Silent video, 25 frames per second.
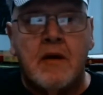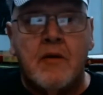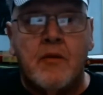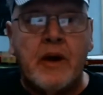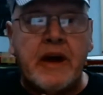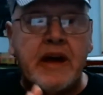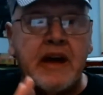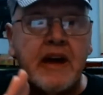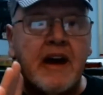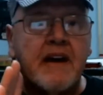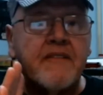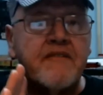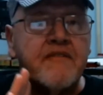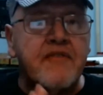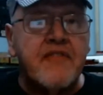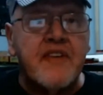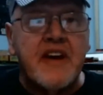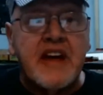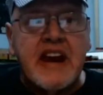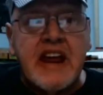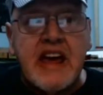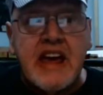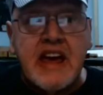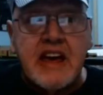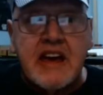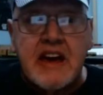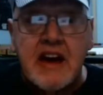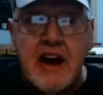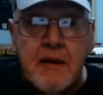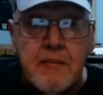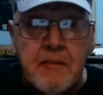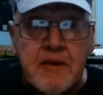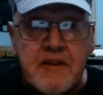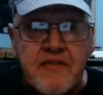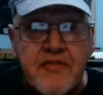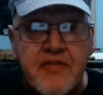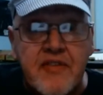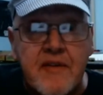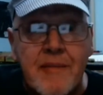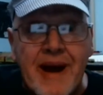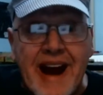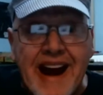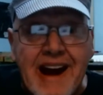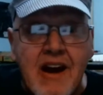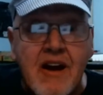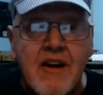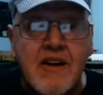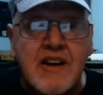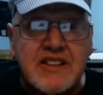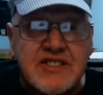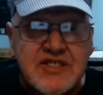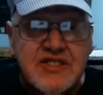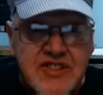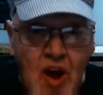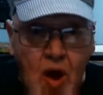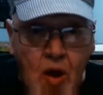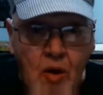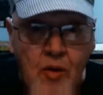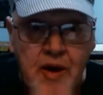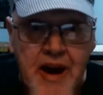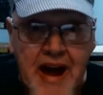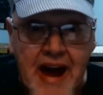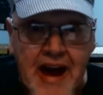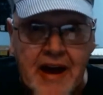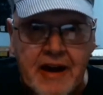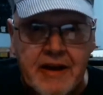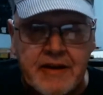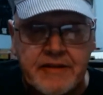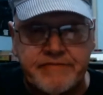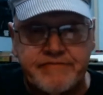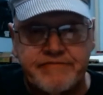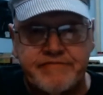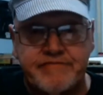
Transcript: We got Vinny coming from Arizona.